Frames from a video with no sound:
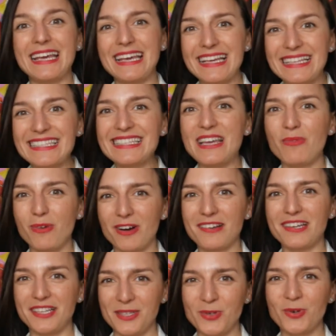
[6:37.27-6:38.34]
is the
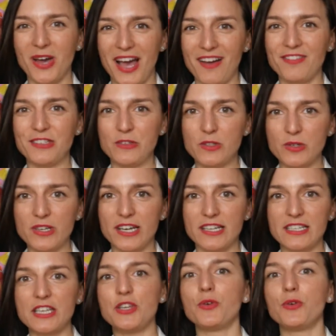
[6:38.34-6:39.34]
one that you have to look at.